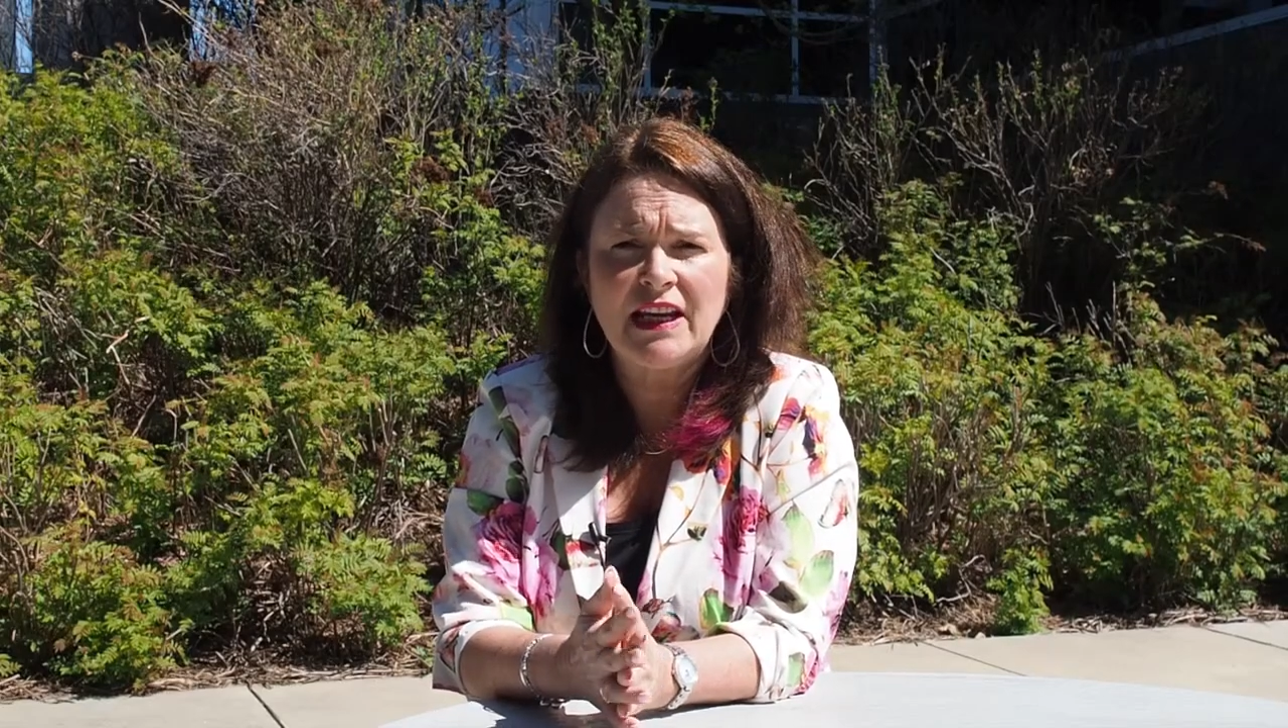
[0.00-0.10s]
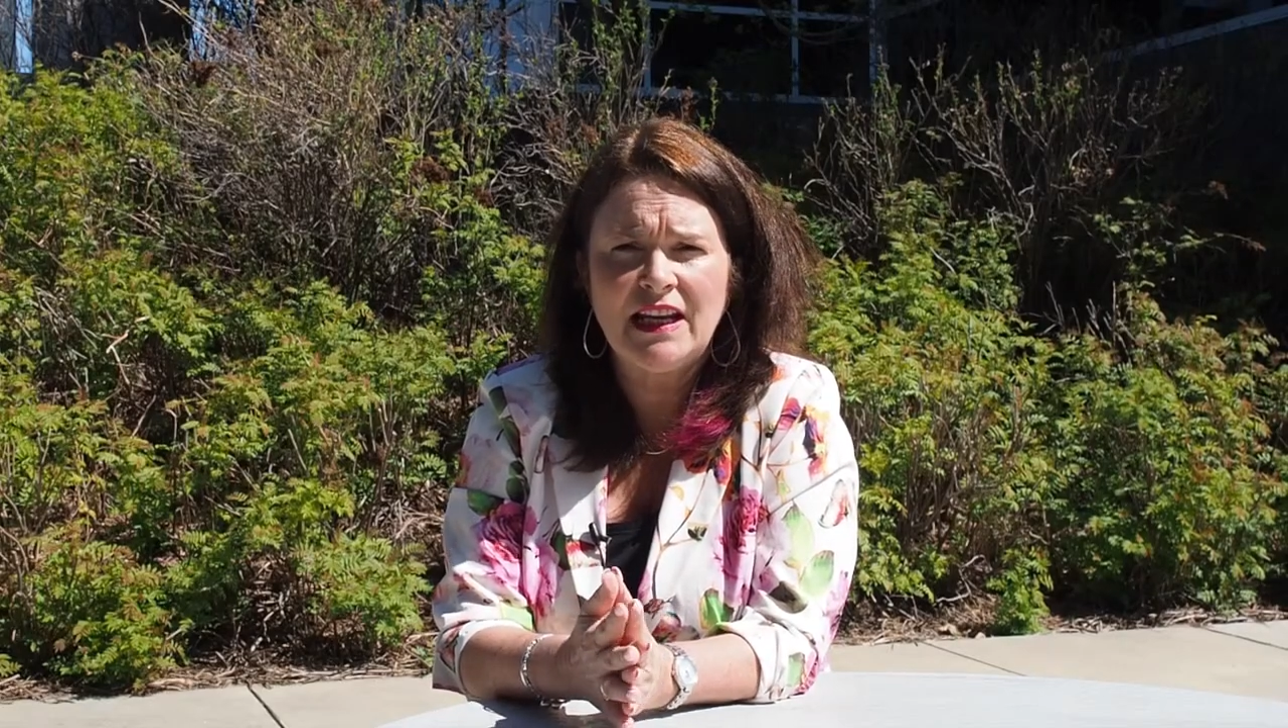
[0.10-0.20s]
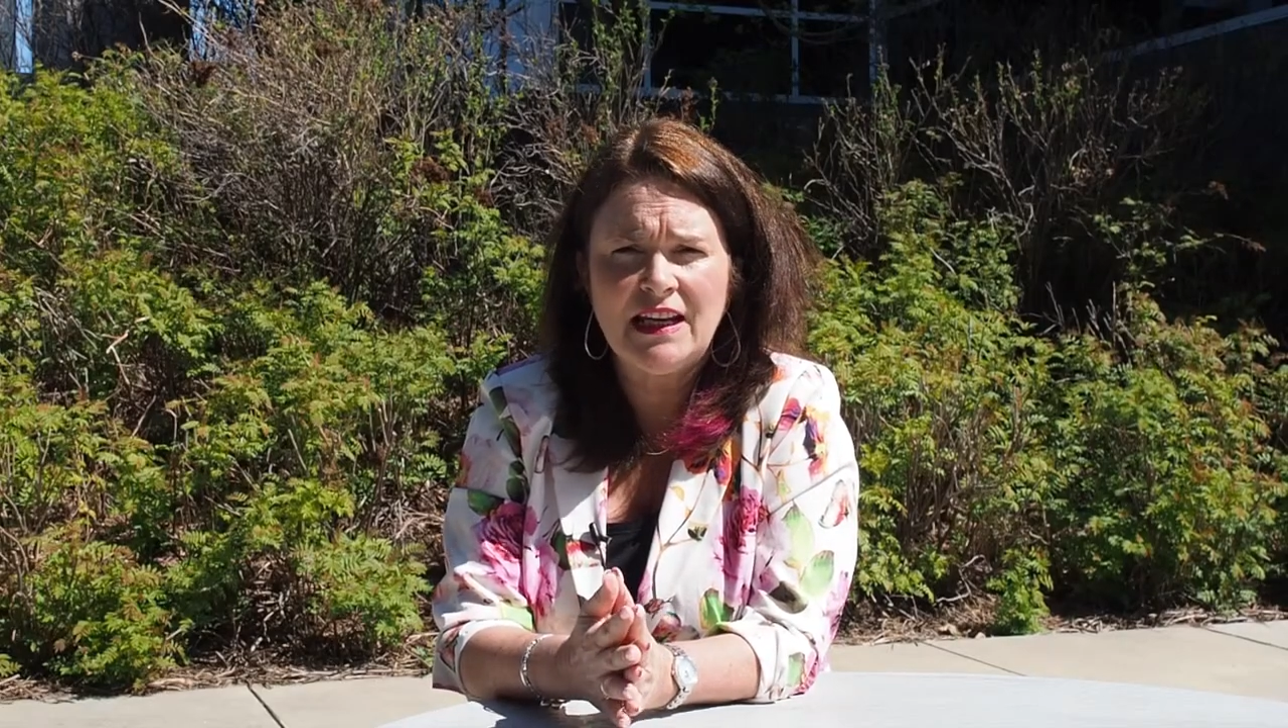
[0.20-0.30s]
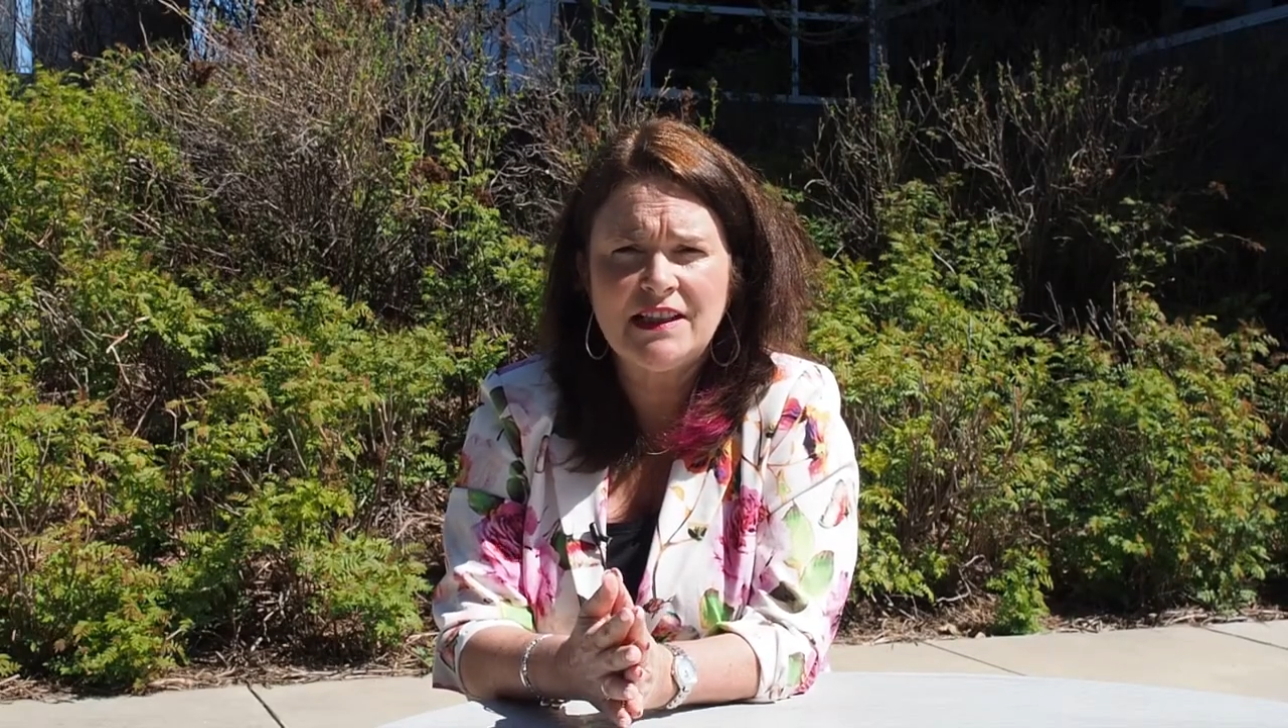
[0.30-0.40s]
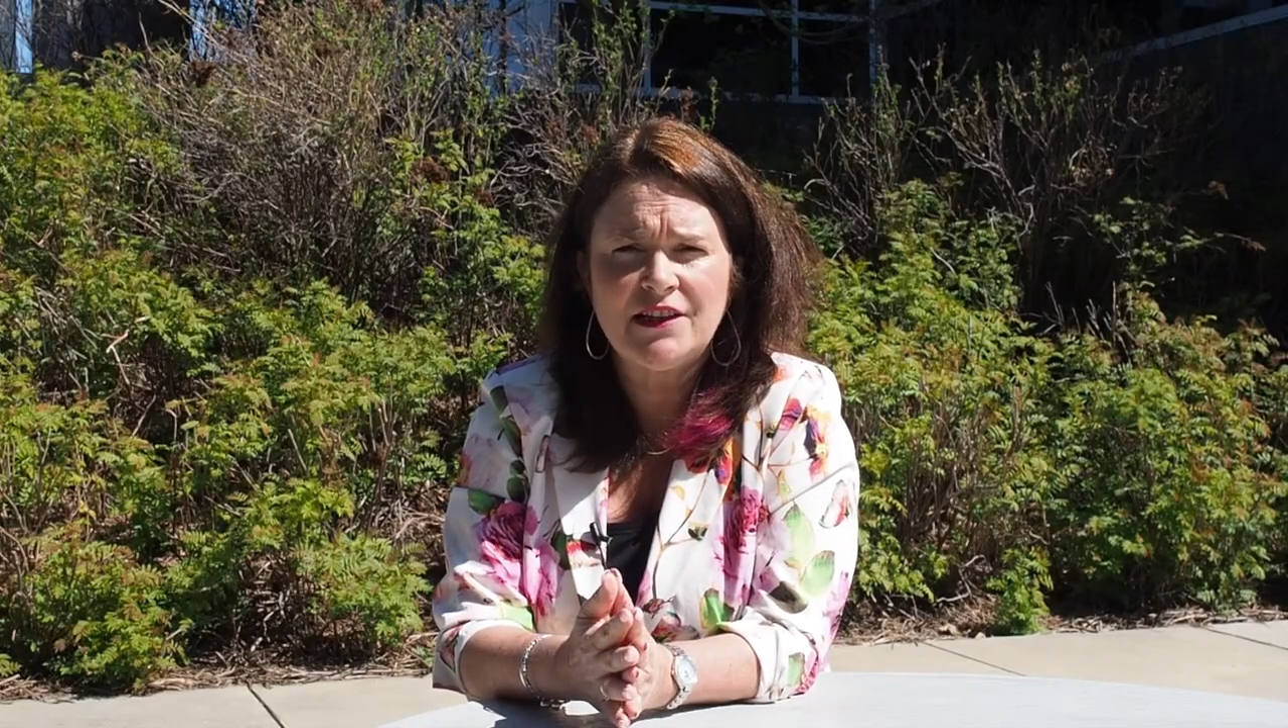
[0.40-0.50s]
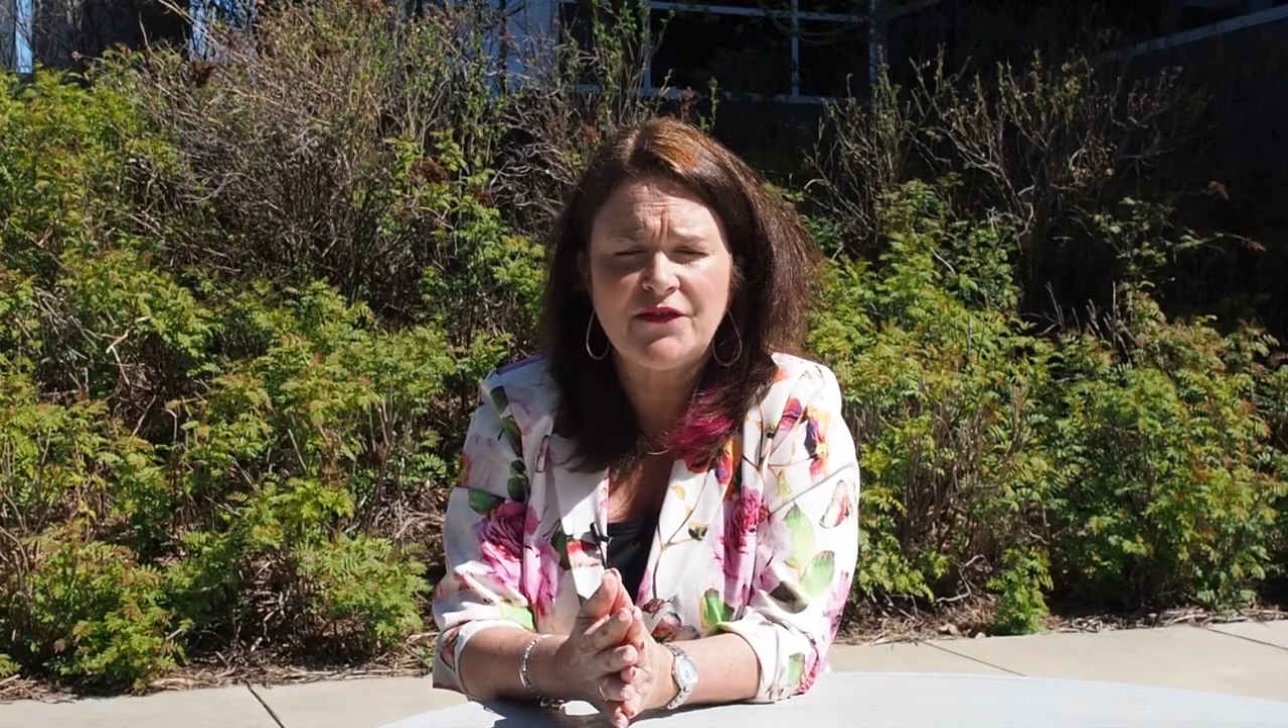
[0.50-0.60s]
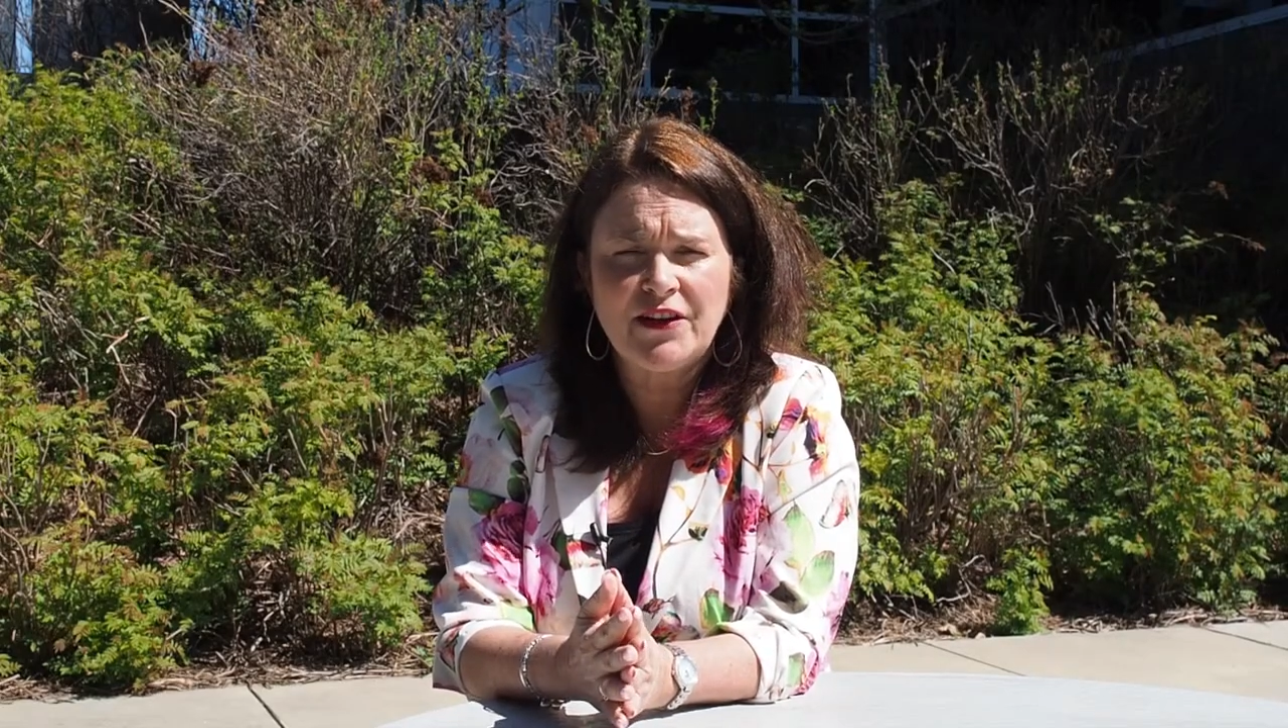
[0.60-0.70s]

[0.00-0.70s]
the Canadian